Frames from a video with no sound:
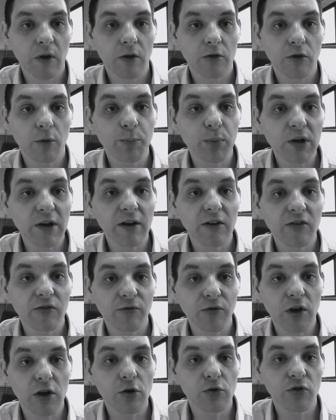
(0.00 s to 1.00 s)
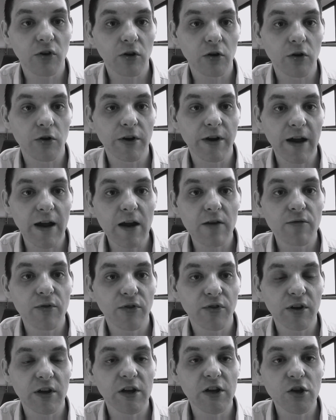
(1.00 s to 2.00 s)
The place for you to learn
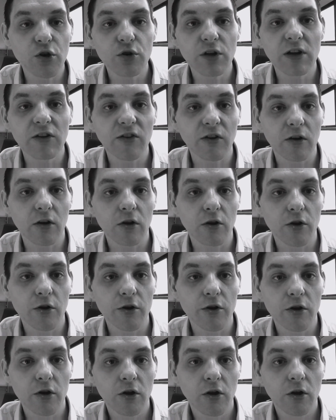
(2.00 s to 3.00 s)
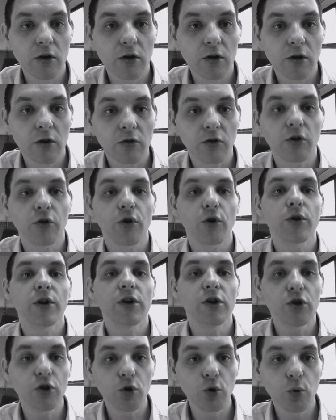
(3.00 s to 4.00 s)
everything you need to learn to grow
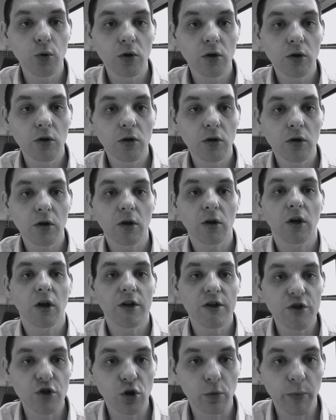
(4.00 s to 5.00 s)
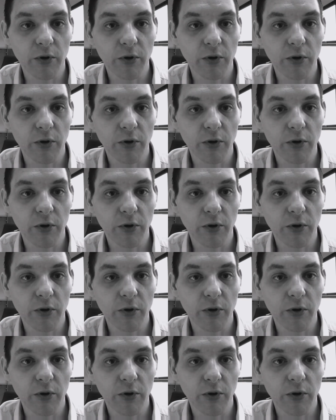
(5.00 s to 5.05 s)
you and your